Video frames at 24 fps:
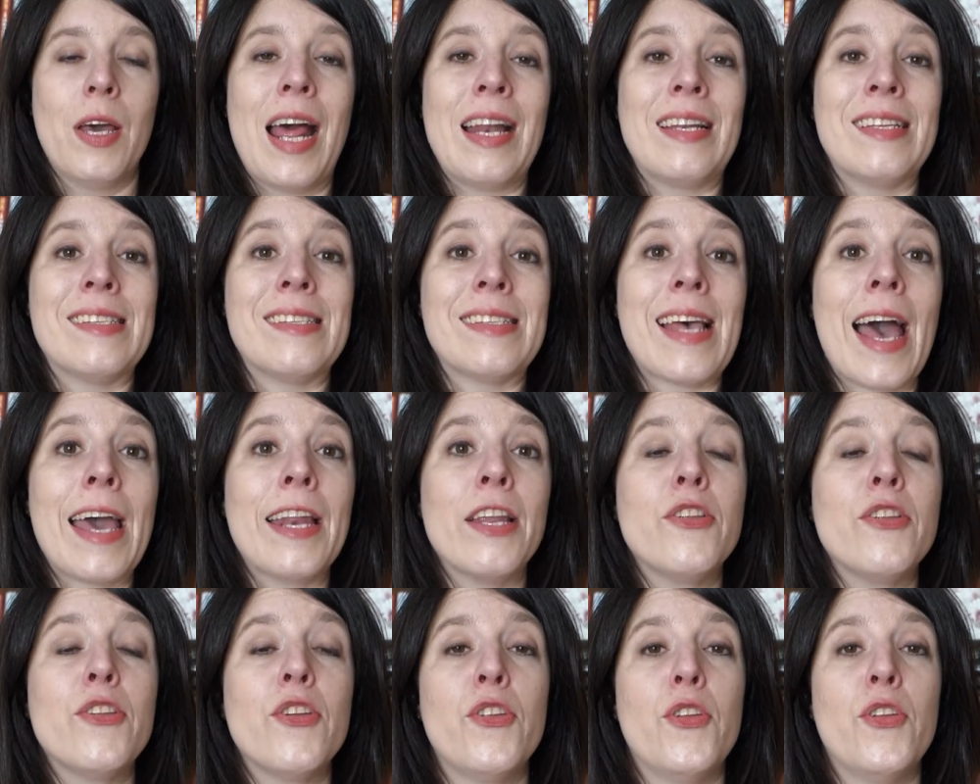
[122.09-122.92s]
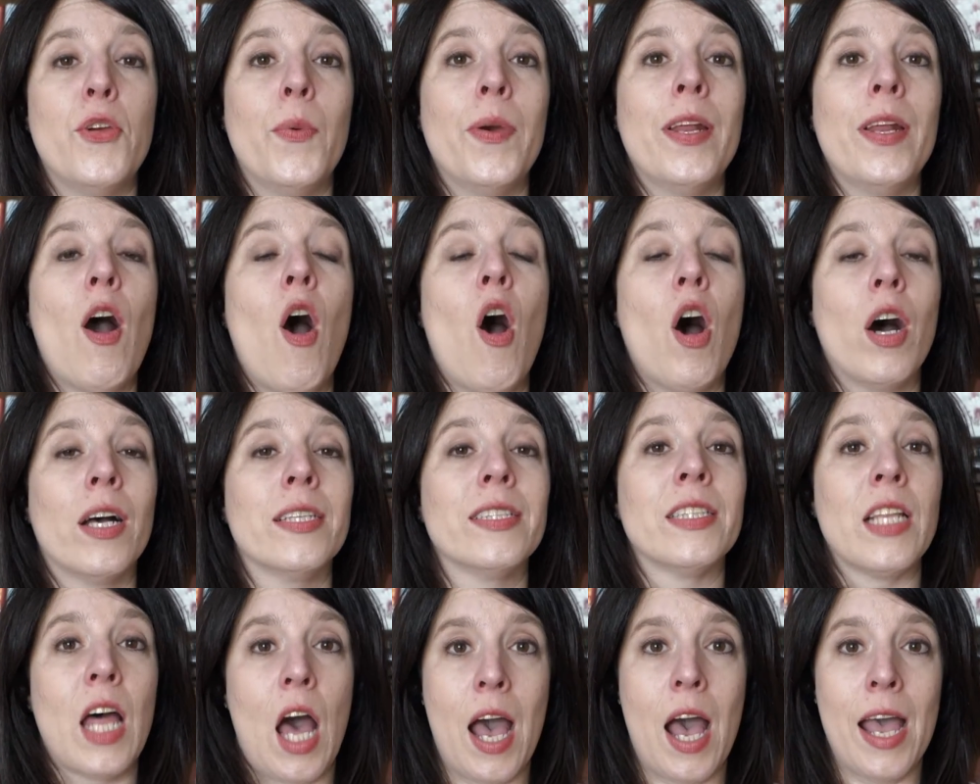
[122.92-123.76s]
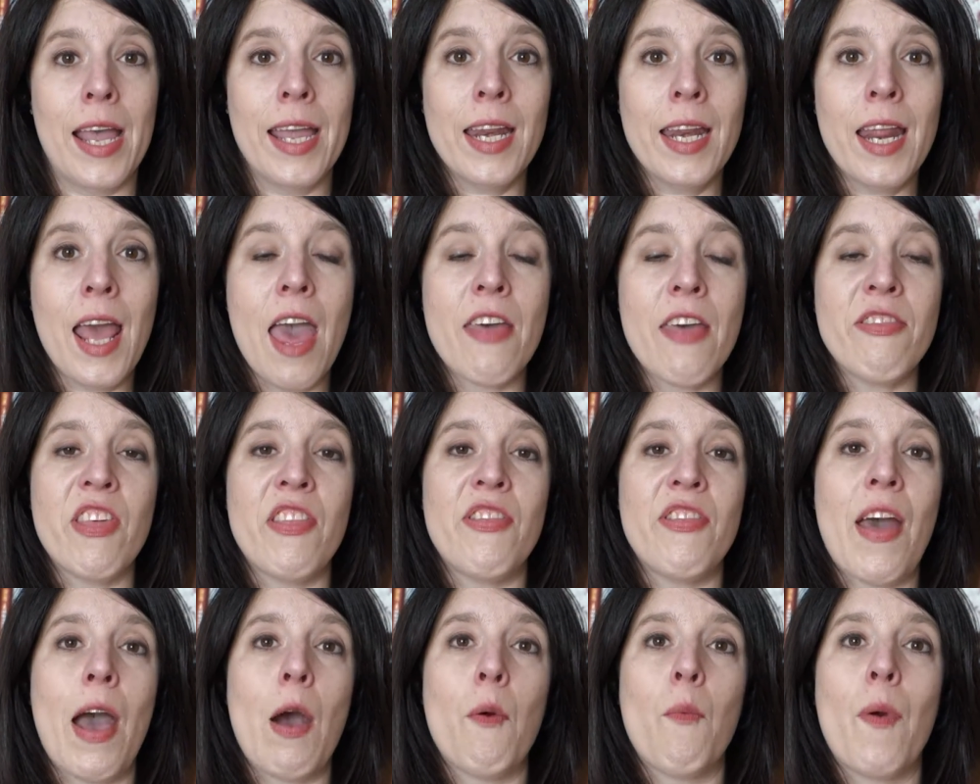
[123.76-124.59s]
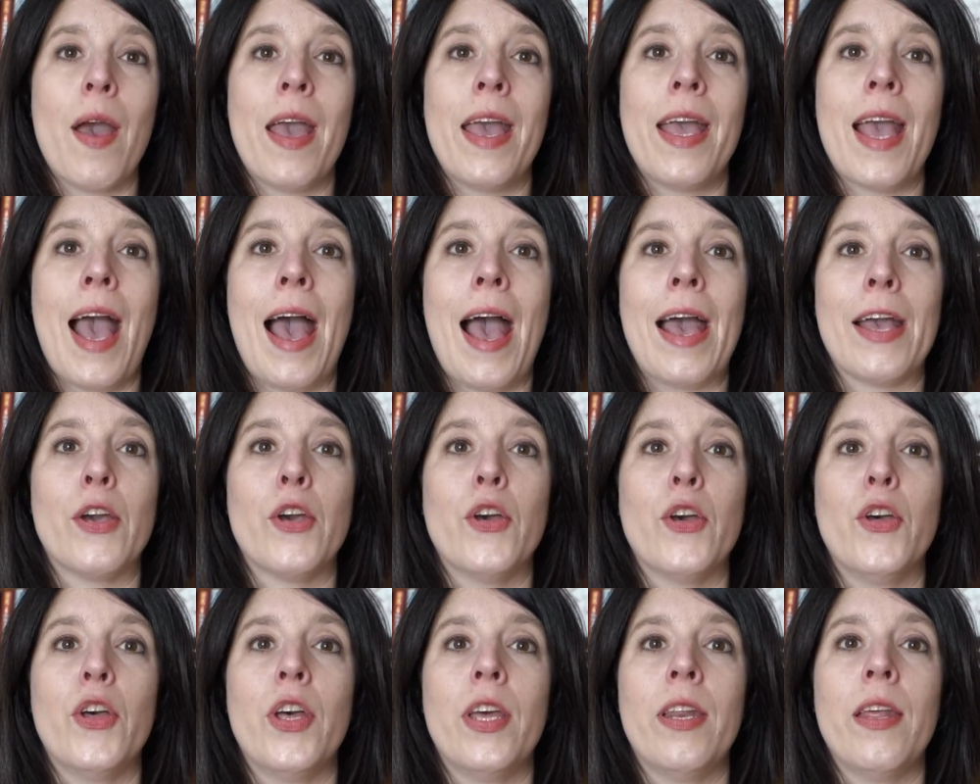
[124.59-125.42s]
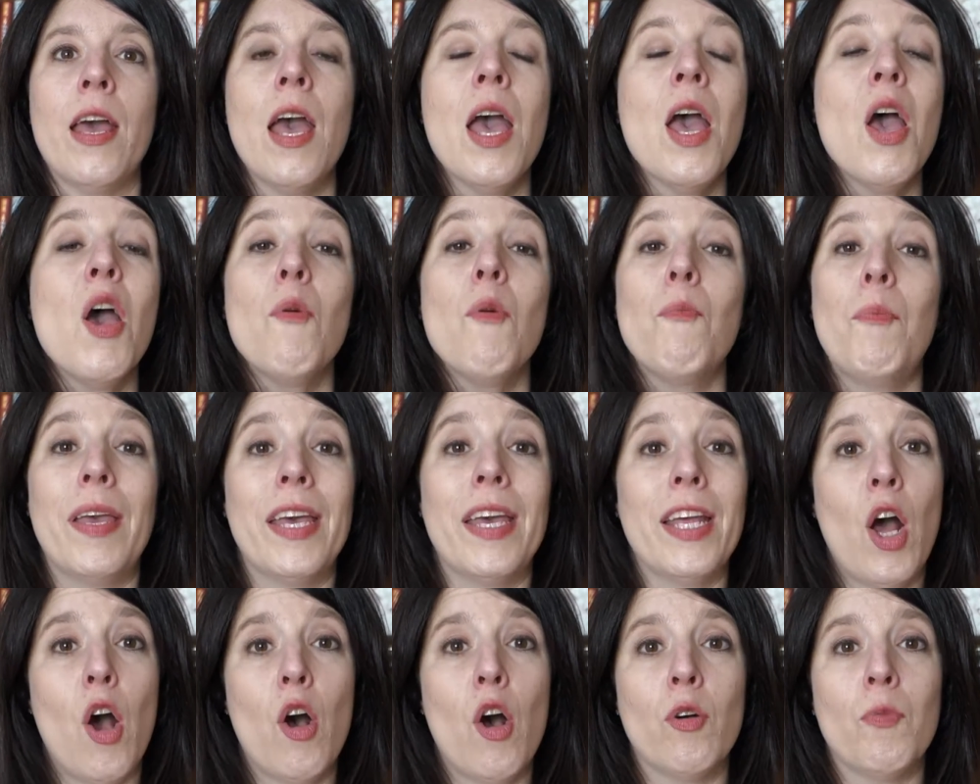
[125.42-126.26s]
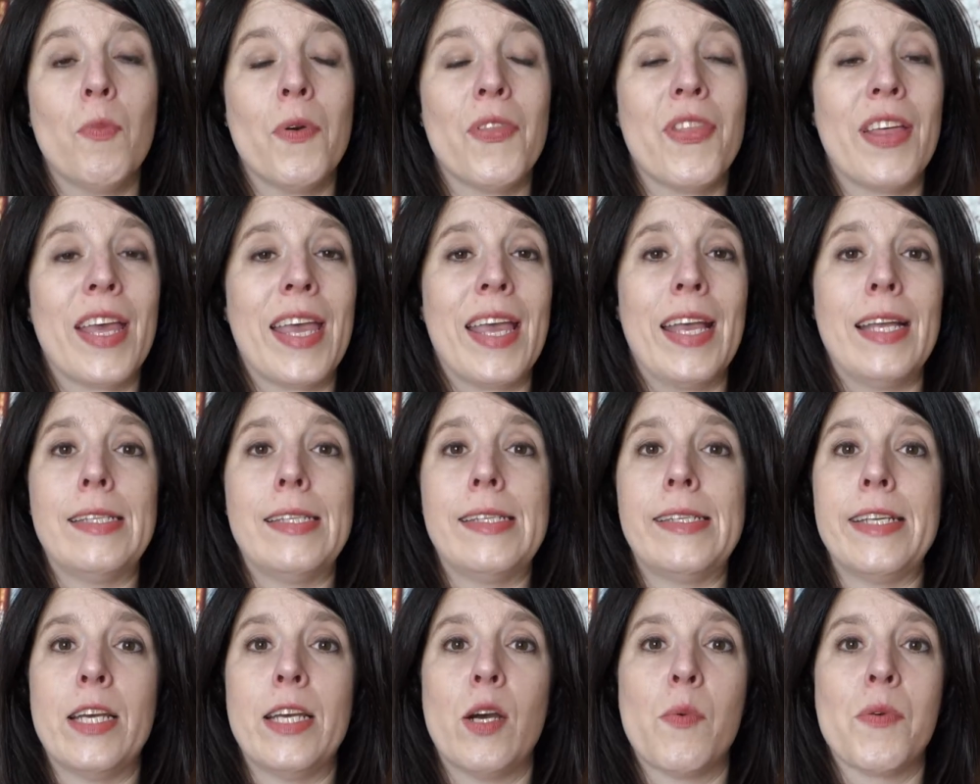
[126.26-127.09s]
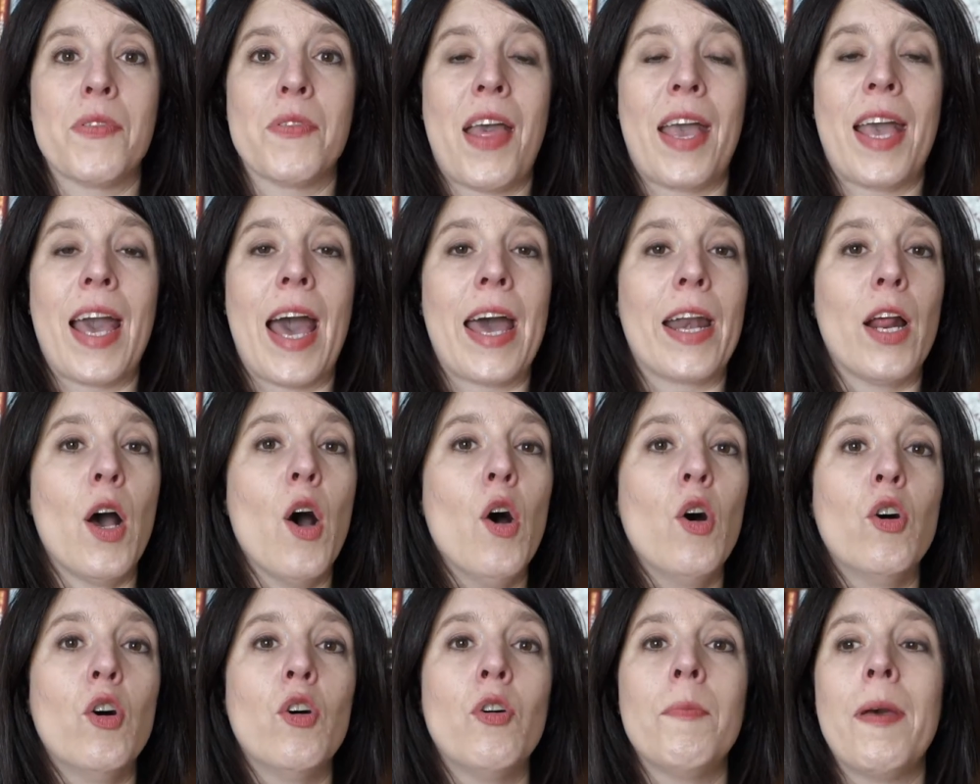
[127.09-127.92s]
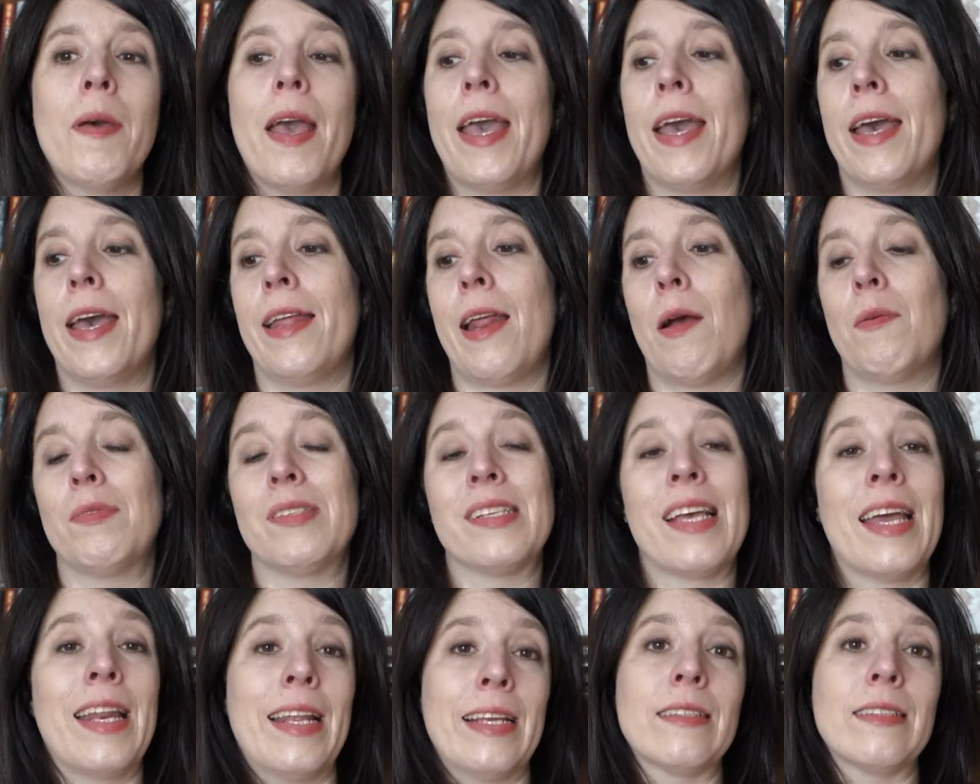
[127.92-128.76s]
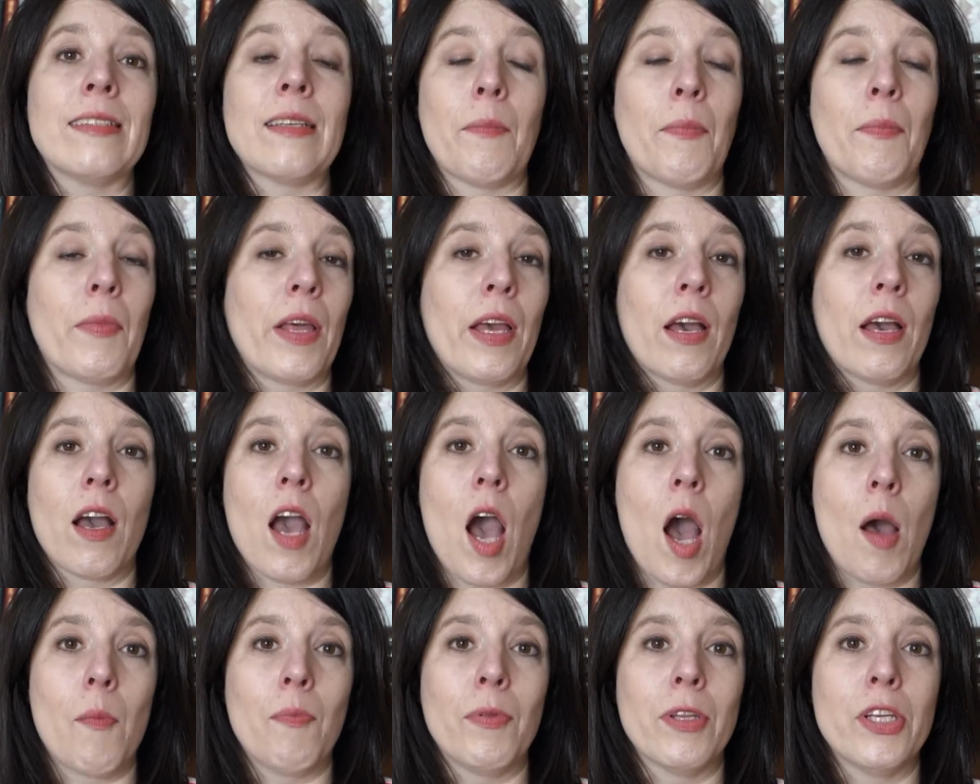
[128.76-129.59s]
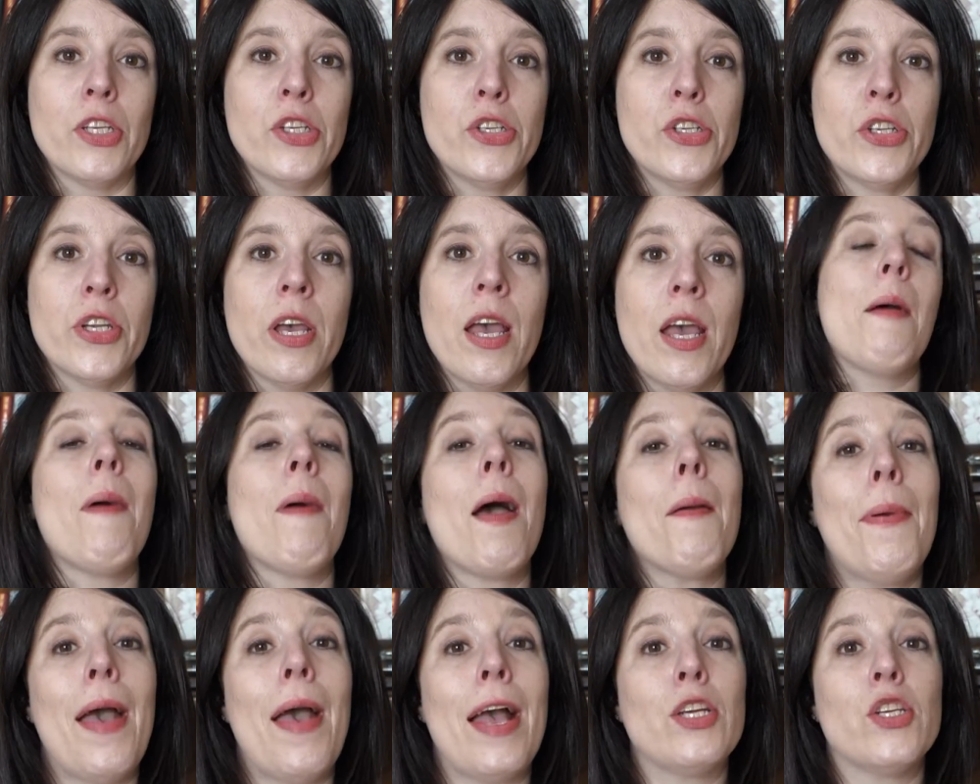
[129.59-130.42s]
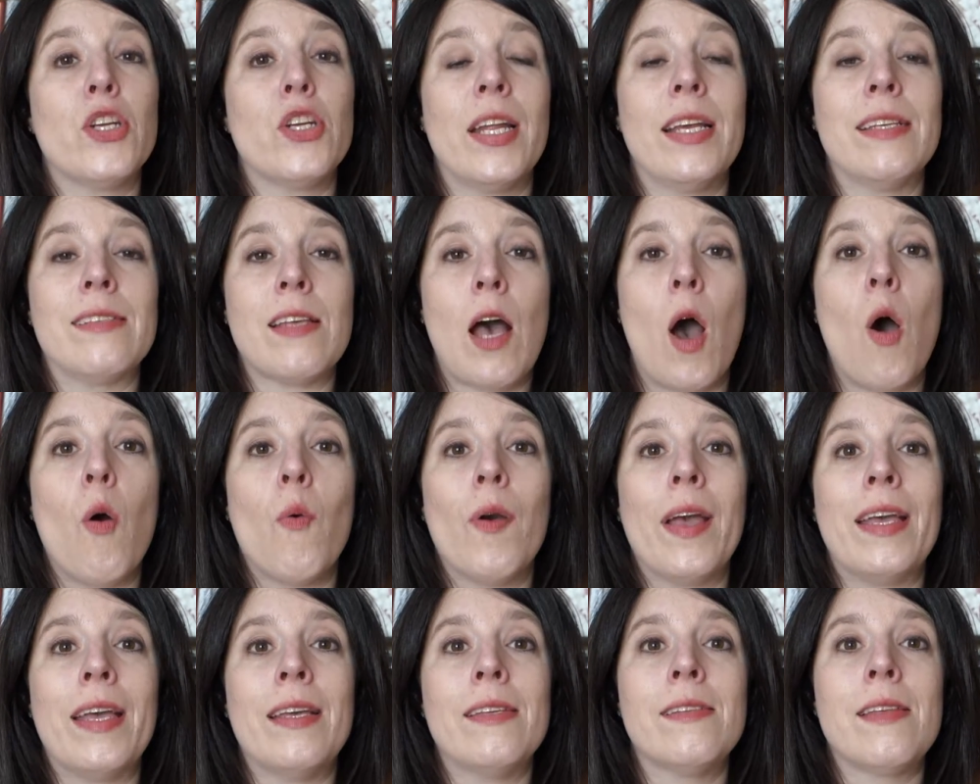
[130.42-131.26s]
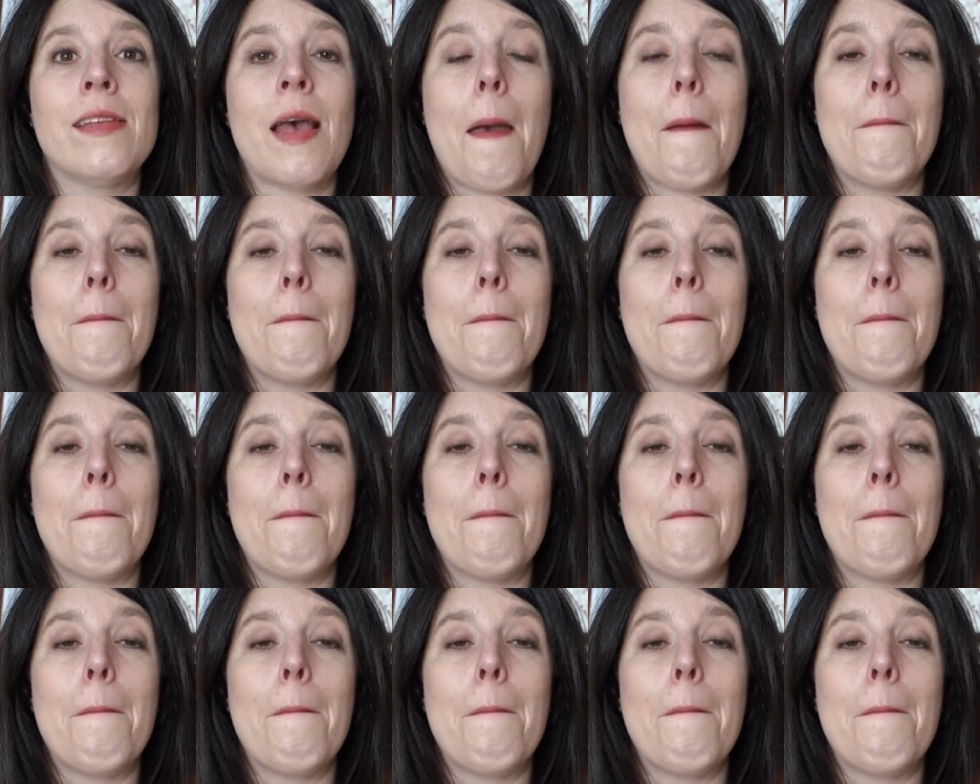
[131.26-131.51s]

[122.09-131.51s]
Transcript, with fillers: I decided to do it online, and then that way I could be at home with the kids still when they got home, and I was getting something accomplished. And my passion has always